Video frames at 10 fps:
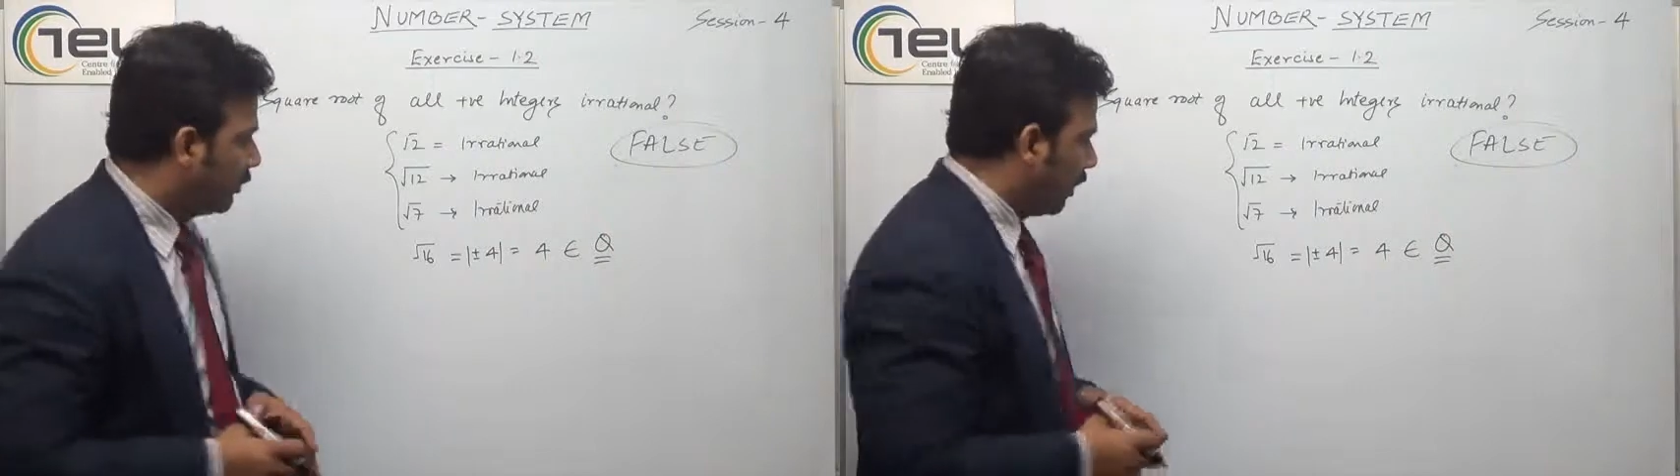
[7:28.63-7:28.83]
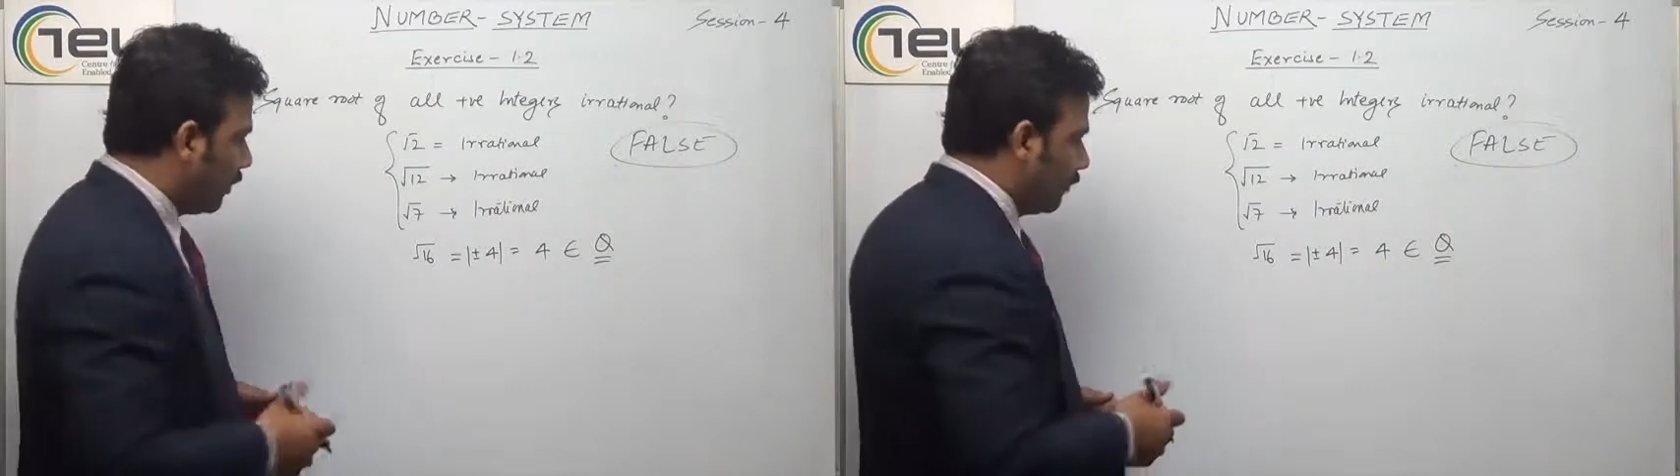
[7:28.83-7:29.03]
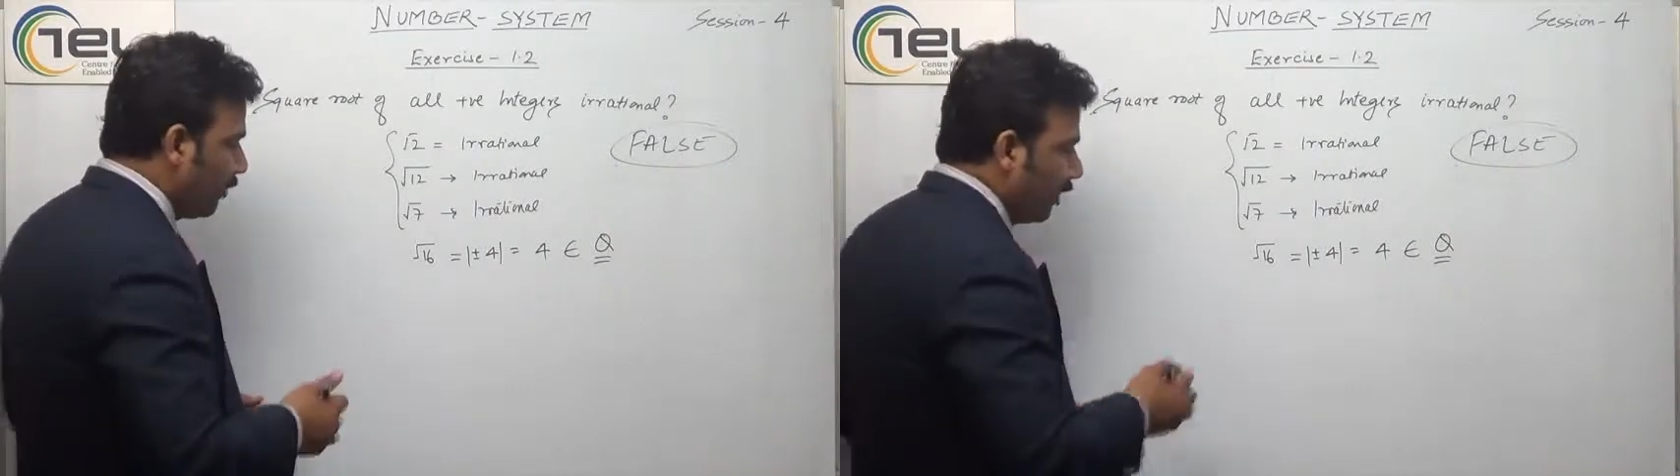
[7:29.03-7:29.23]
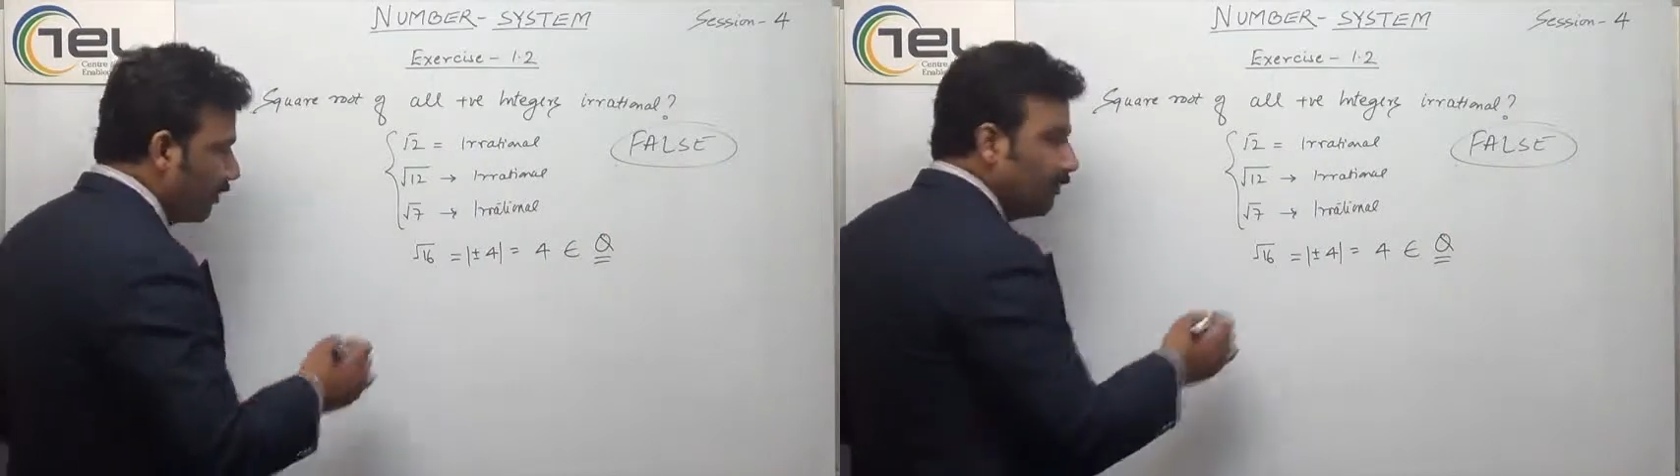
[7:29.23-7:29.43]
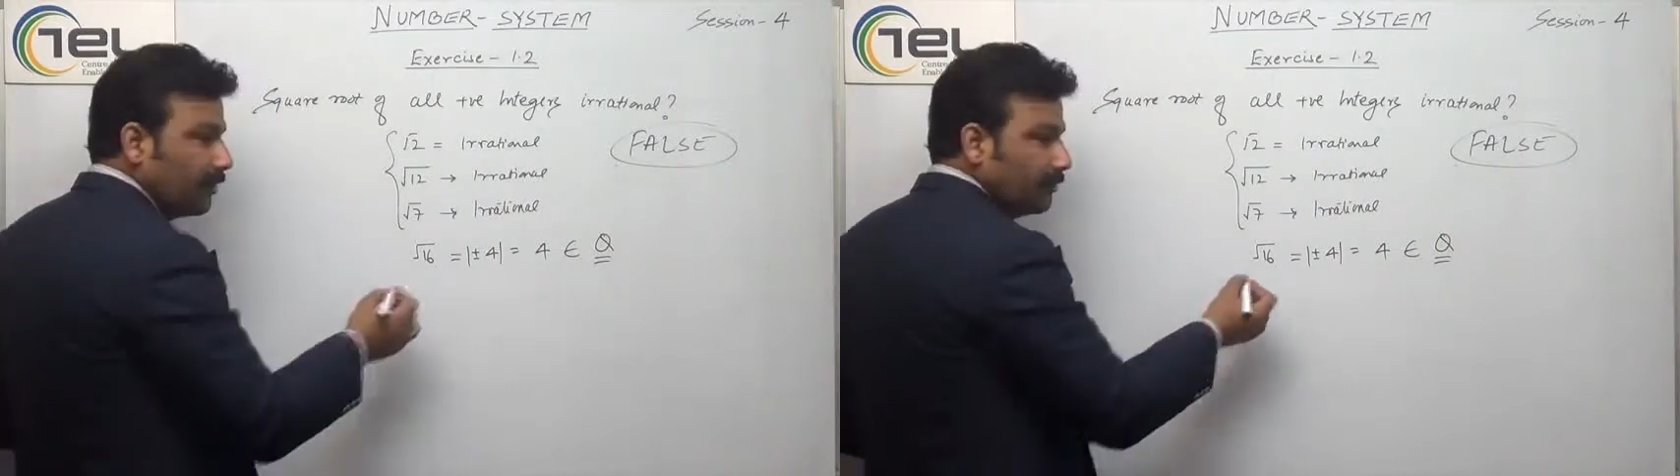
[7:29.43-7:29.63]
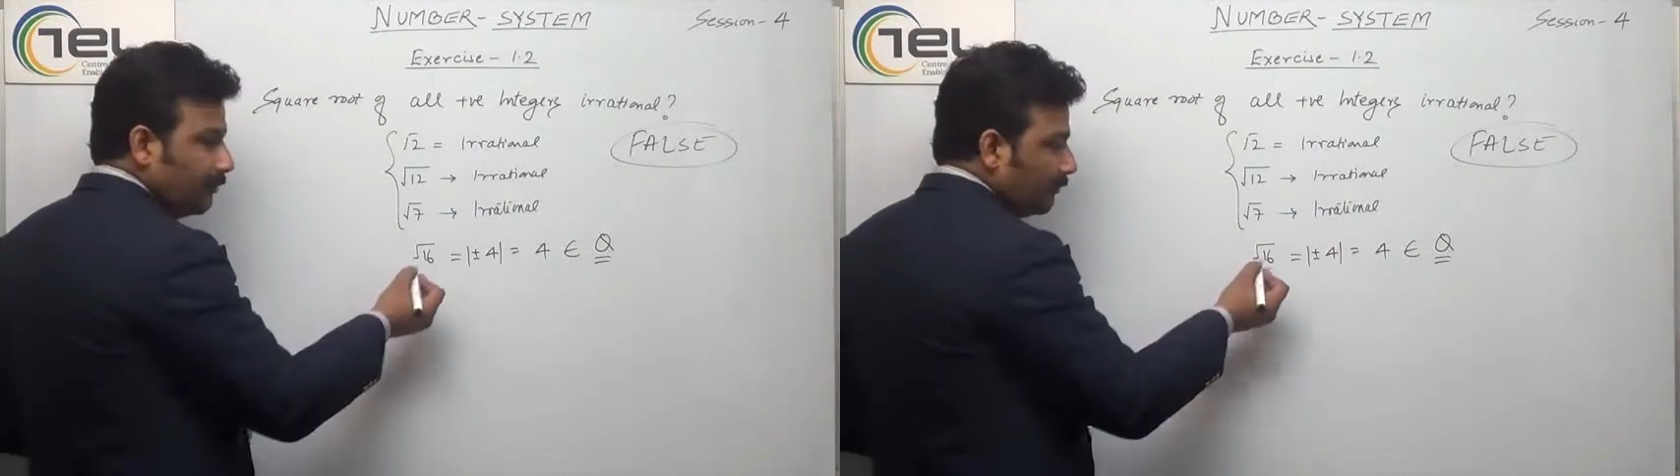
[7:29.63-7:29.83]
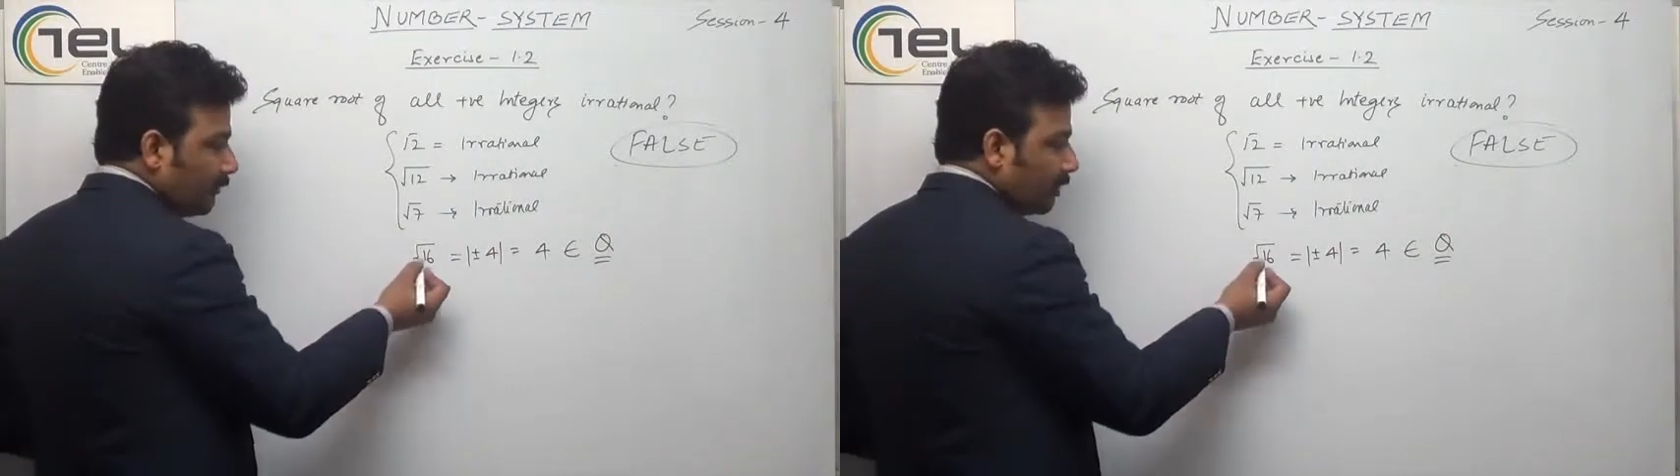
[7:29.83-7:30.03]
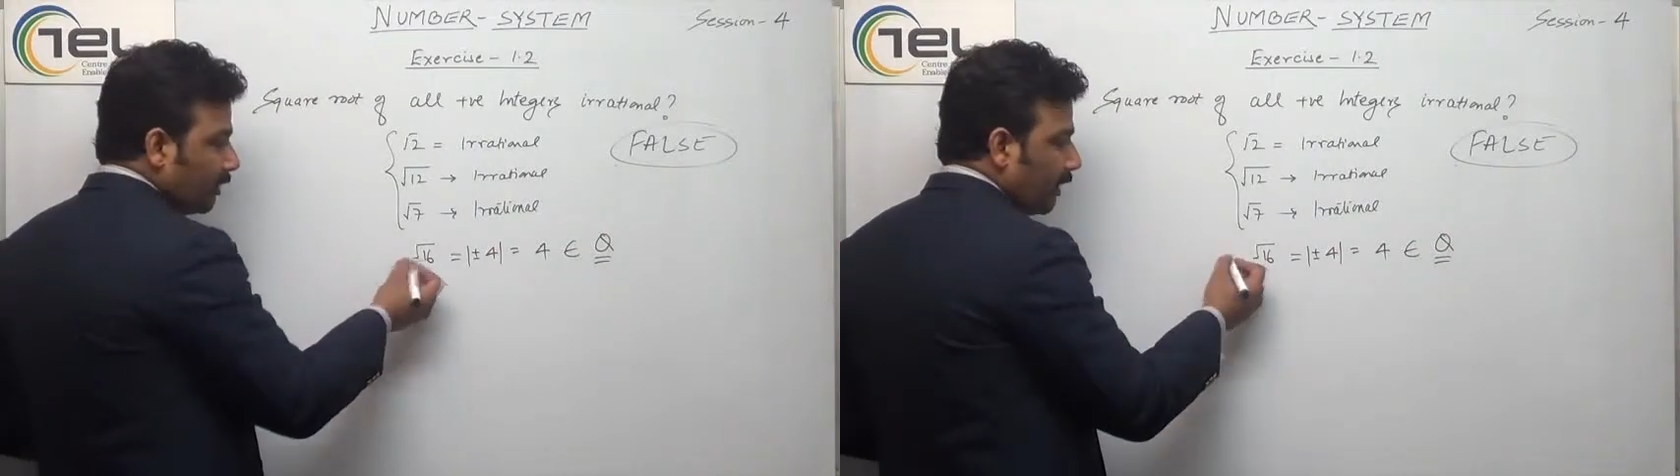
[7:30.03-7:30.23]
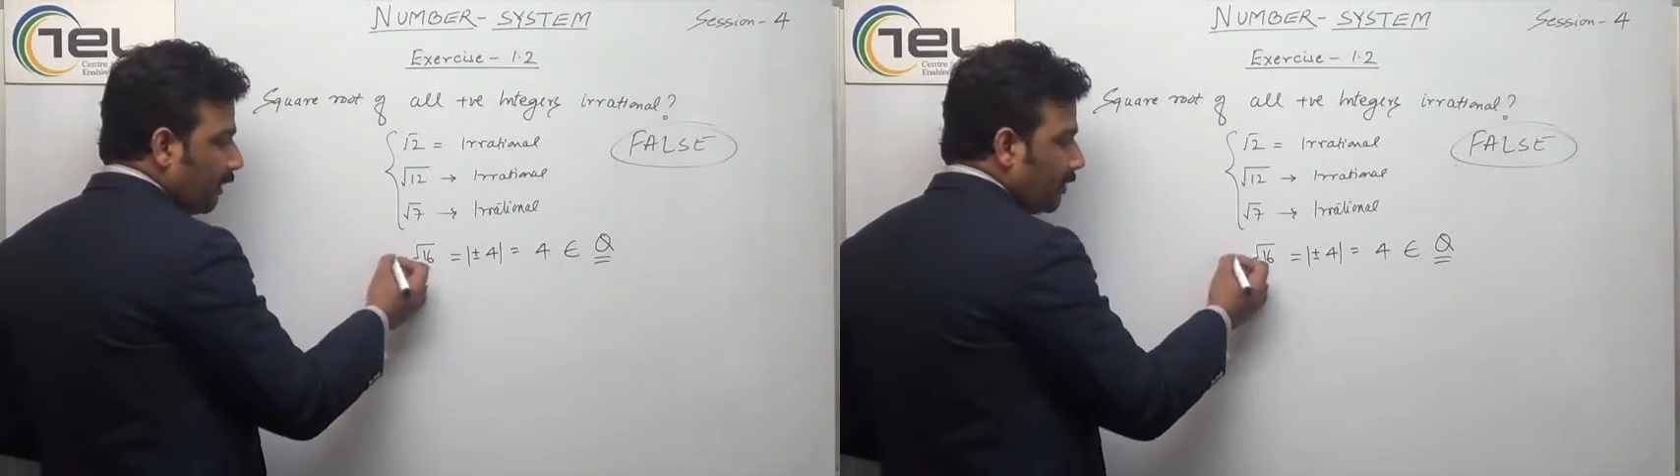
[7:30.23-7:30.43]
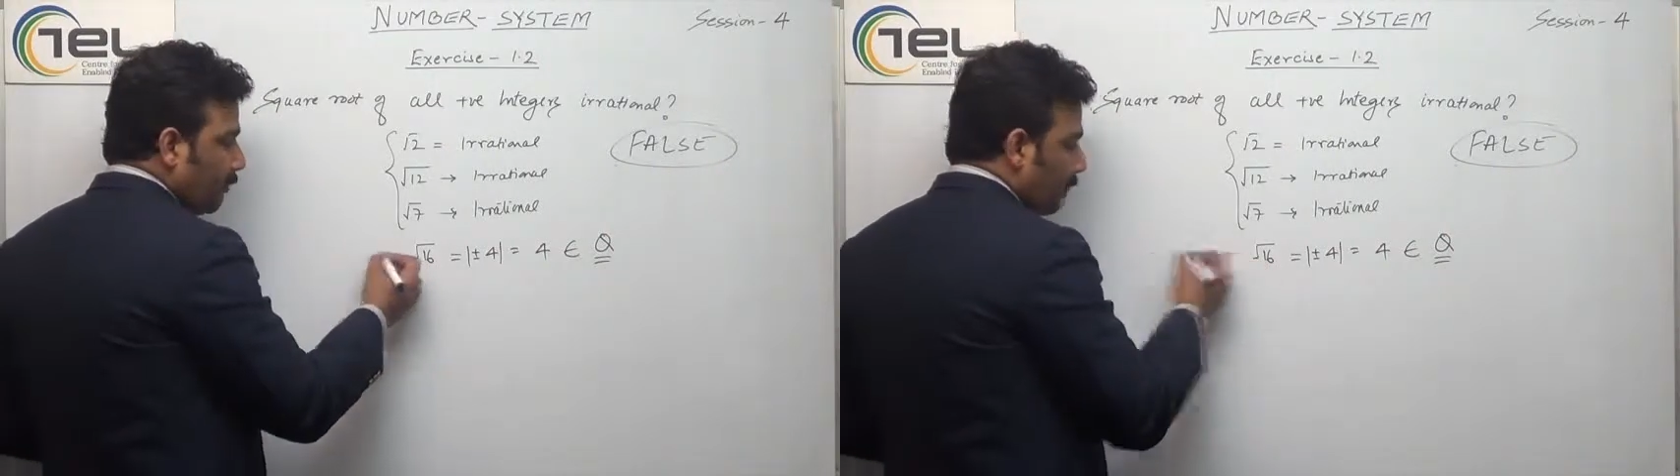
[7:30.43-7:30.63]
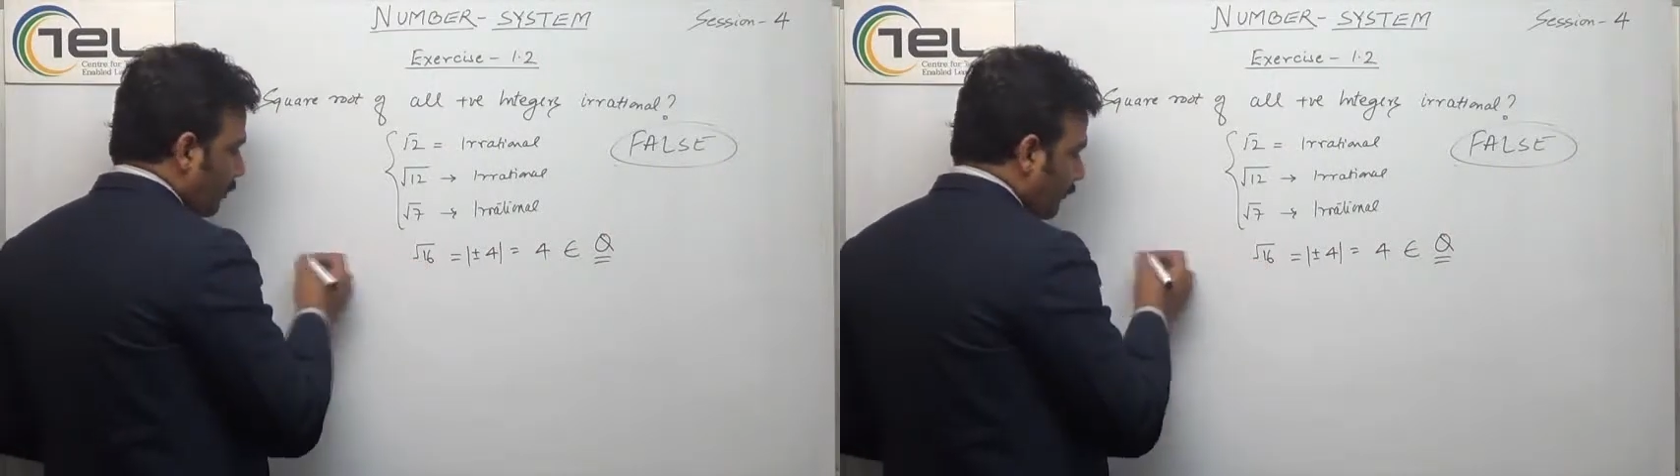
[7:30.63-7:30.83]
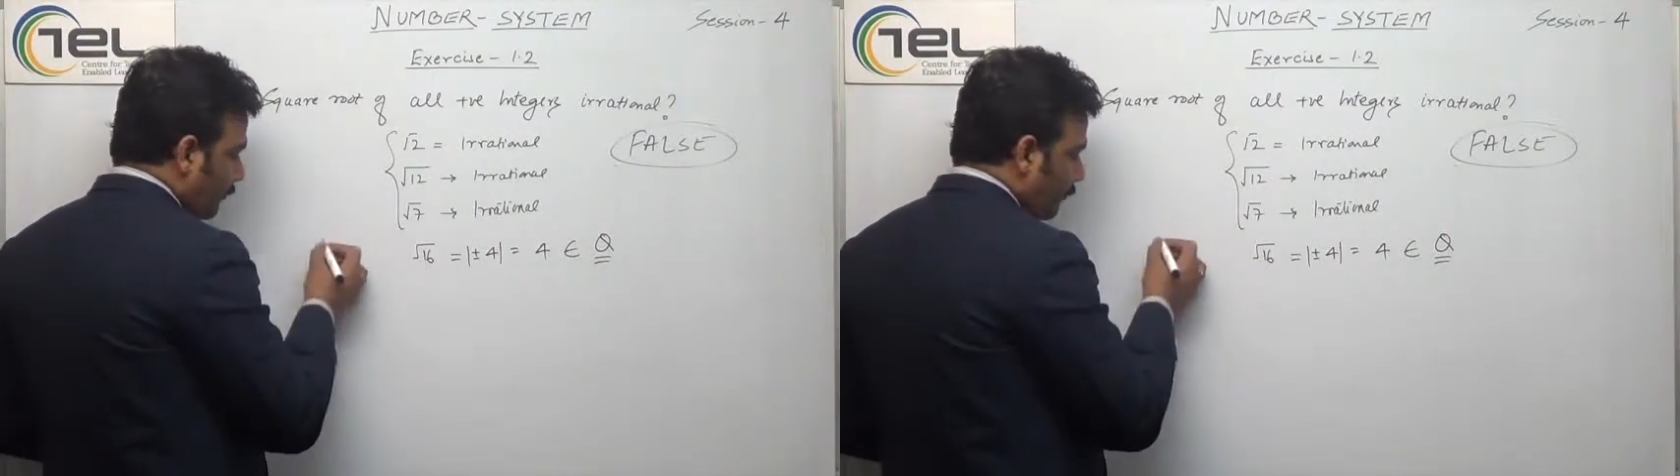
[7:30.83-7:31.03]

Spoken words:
Yeah, we have given. This is an example.